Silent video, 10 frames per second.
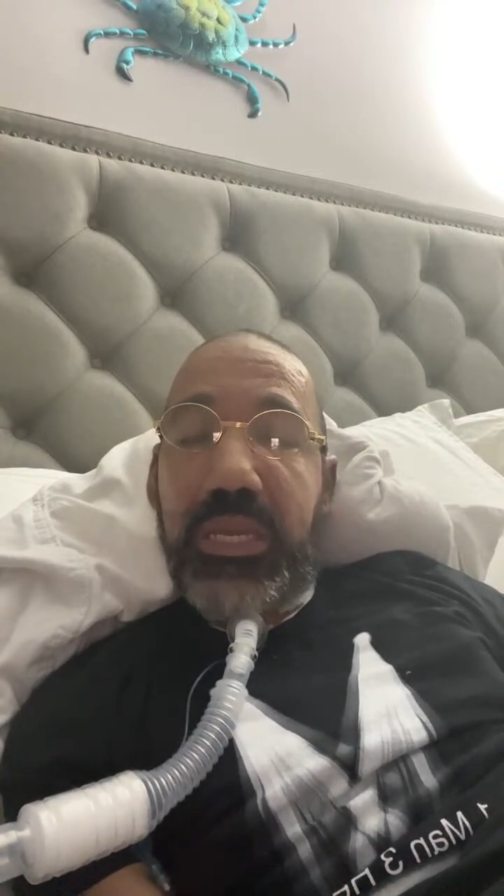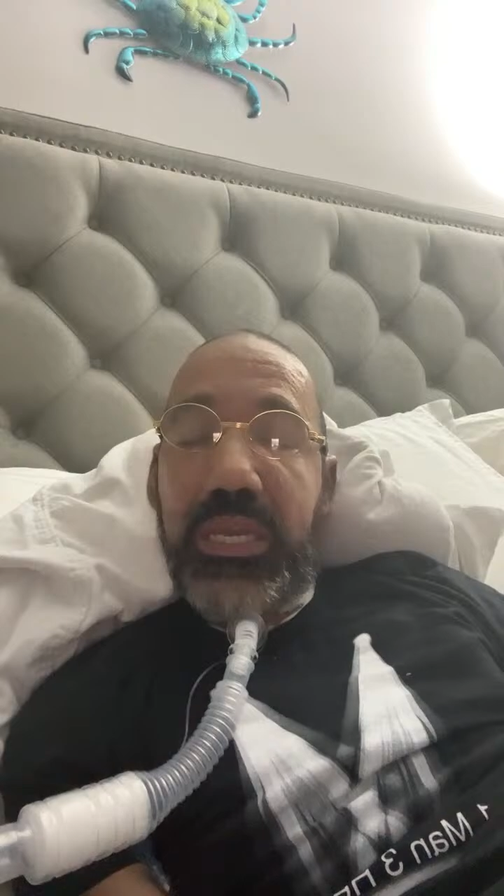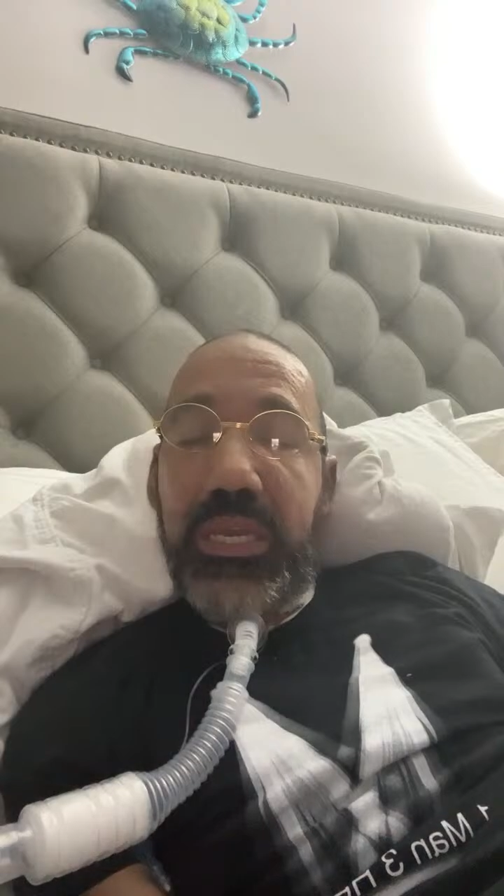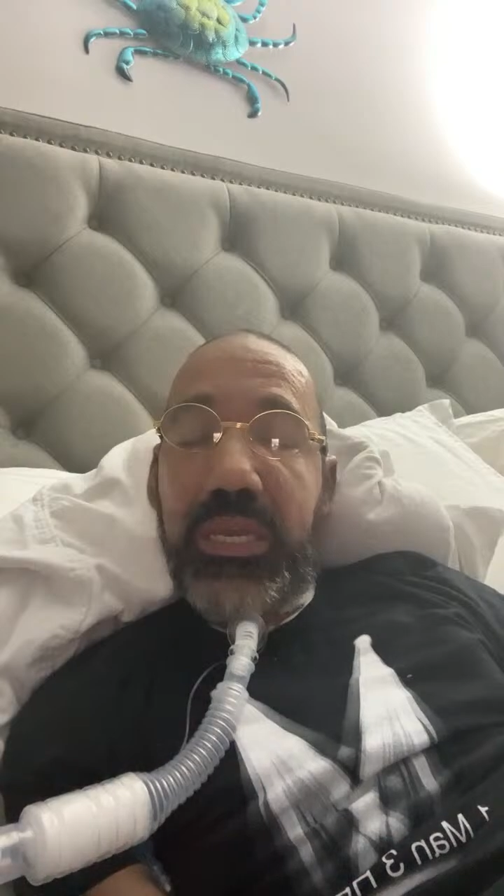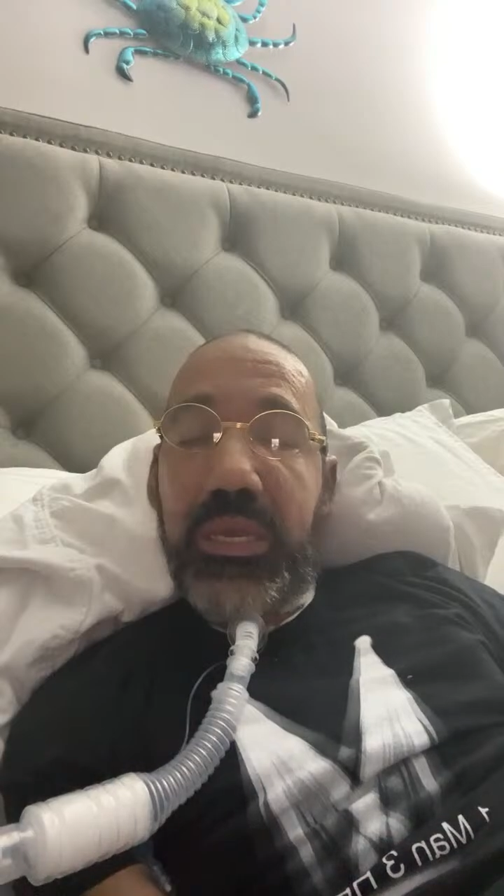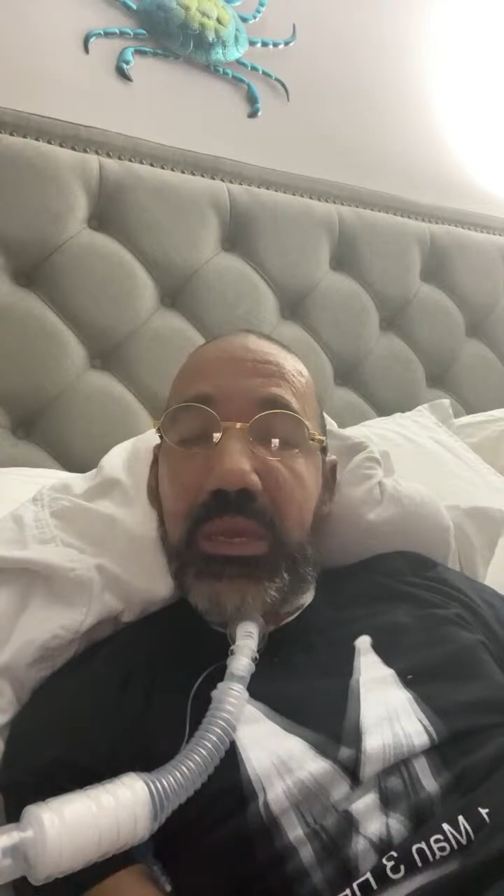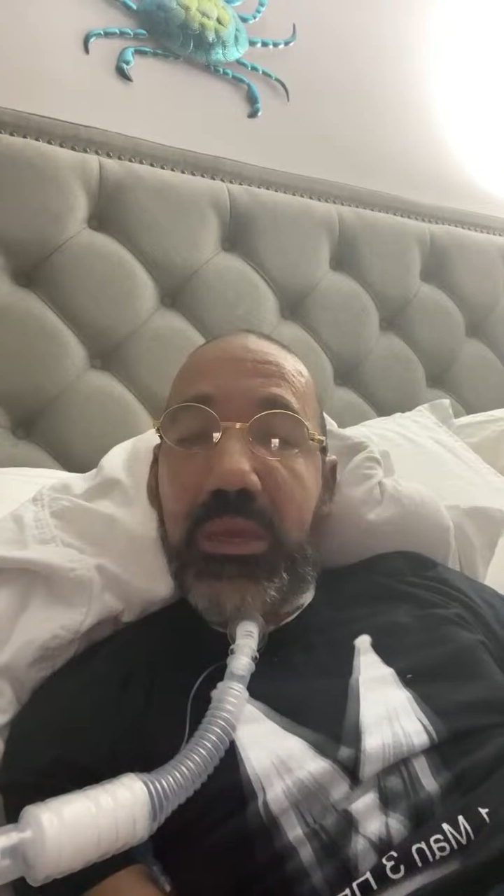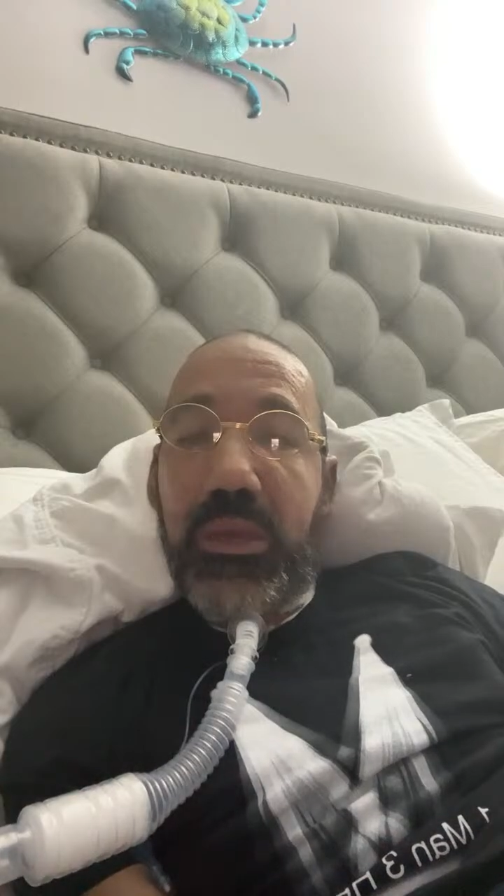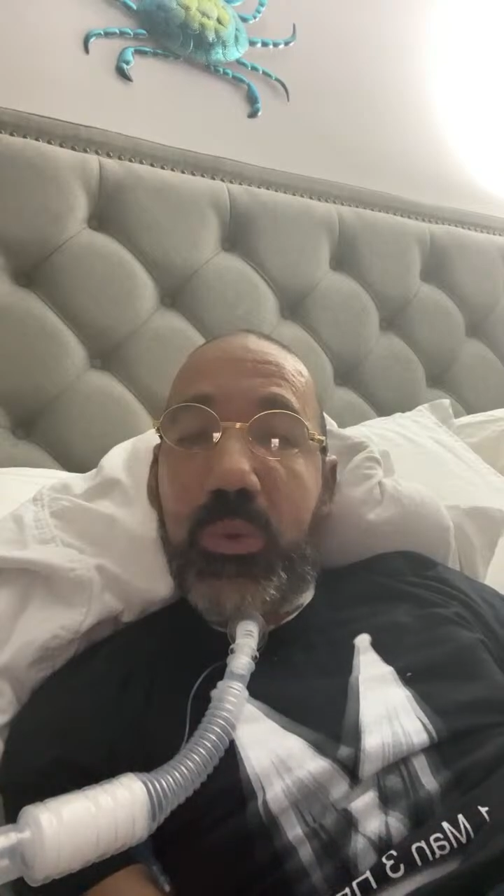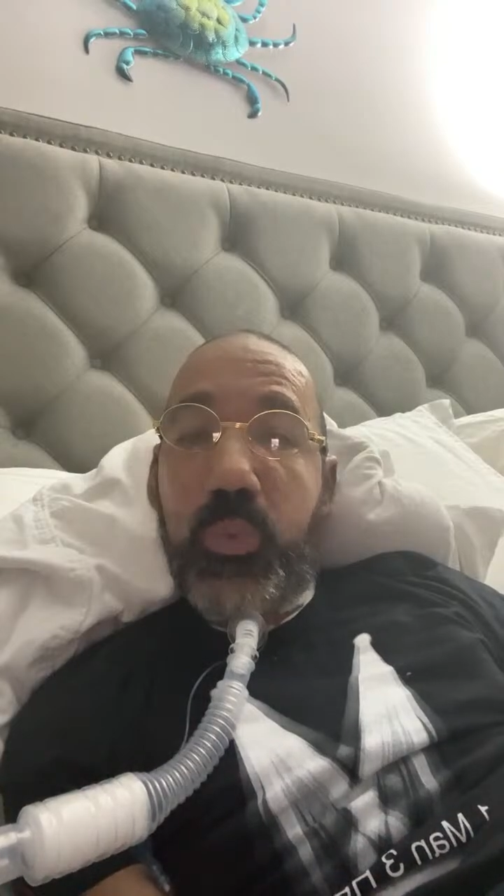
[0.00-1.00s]
He
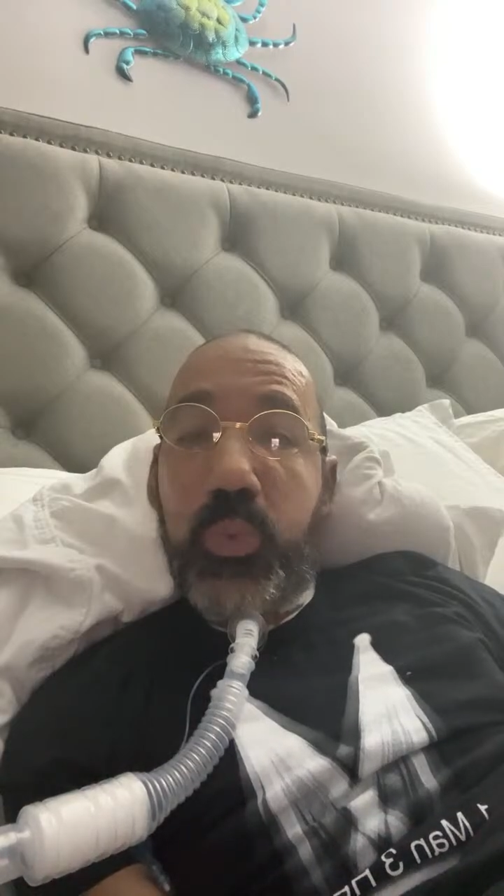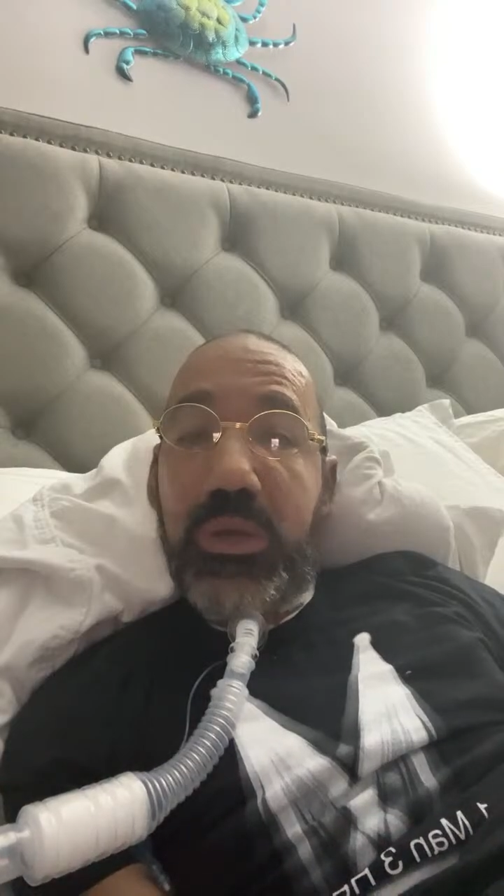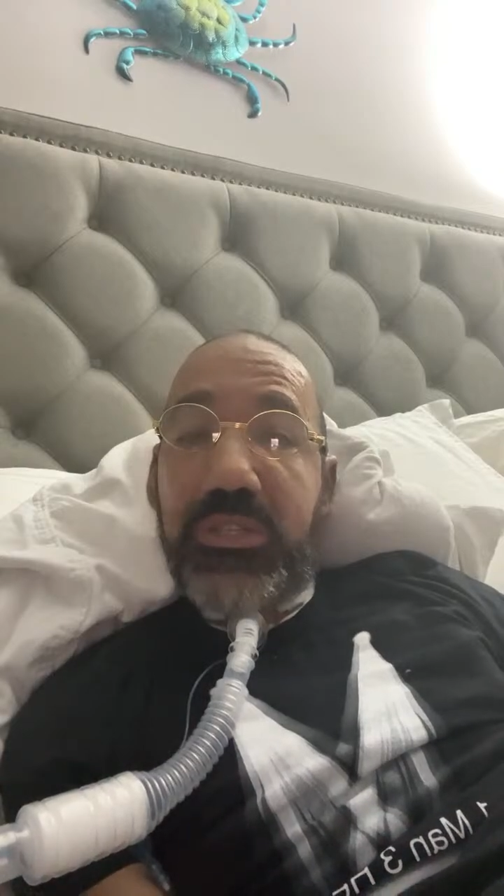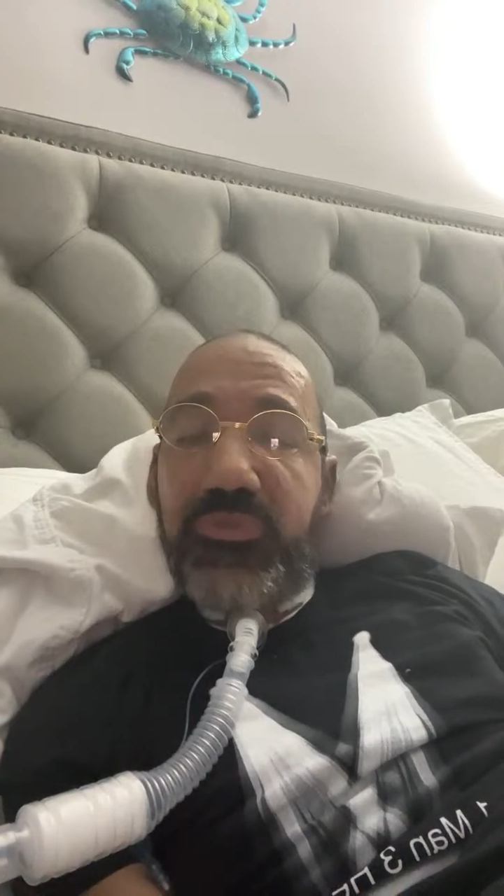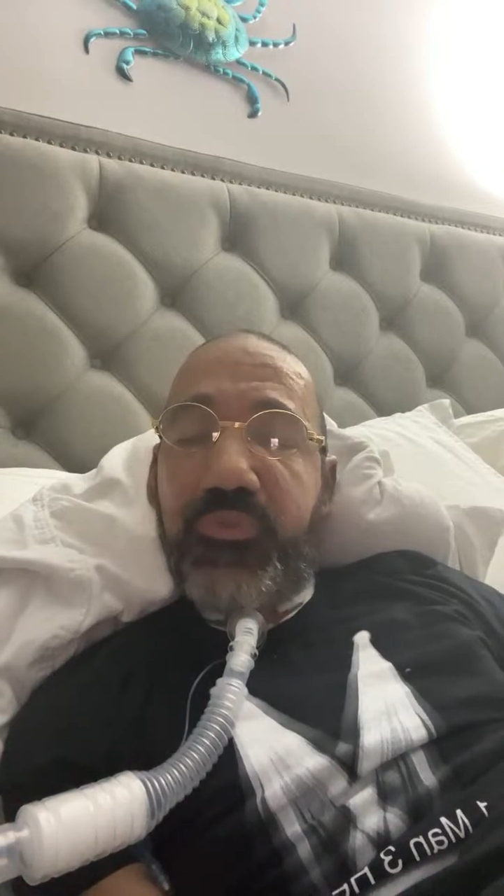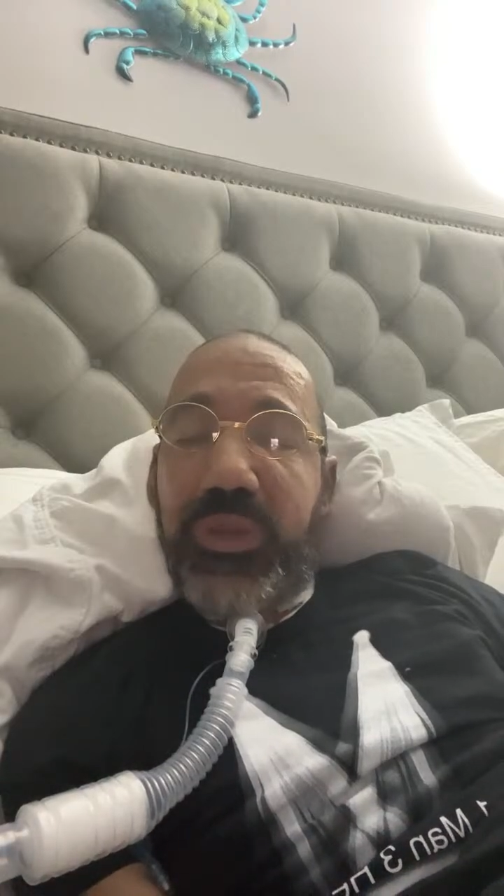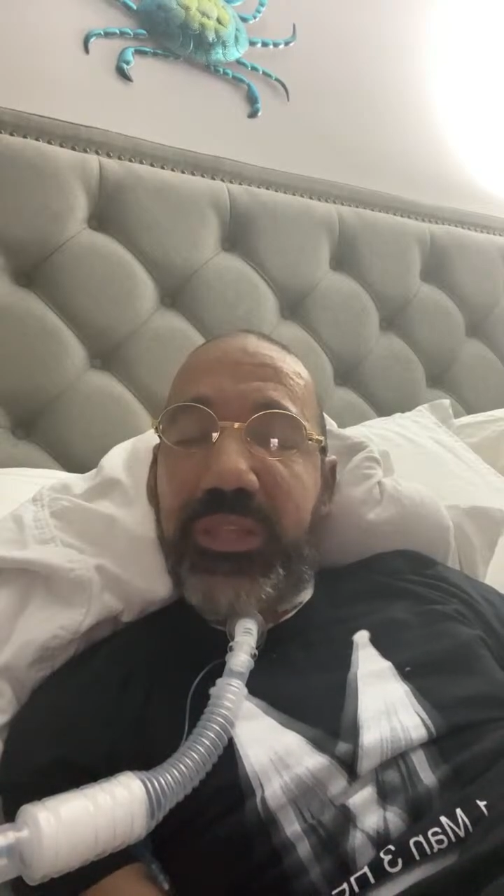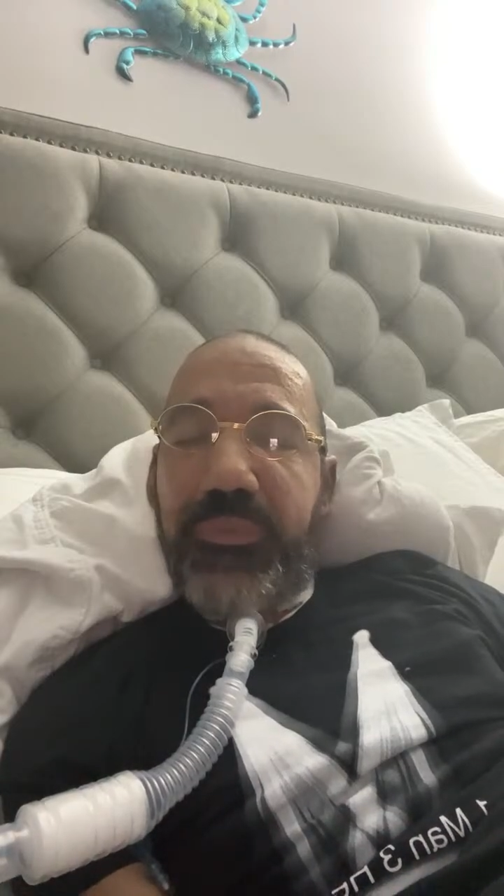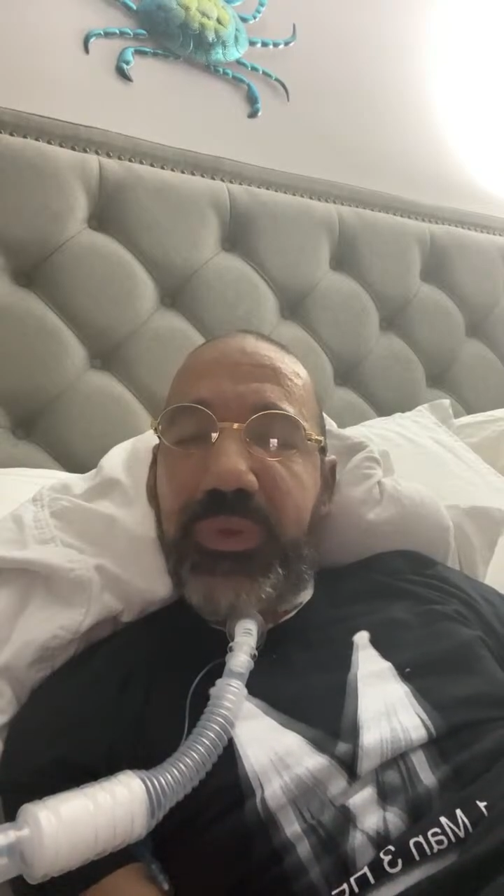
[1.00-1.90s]
was really,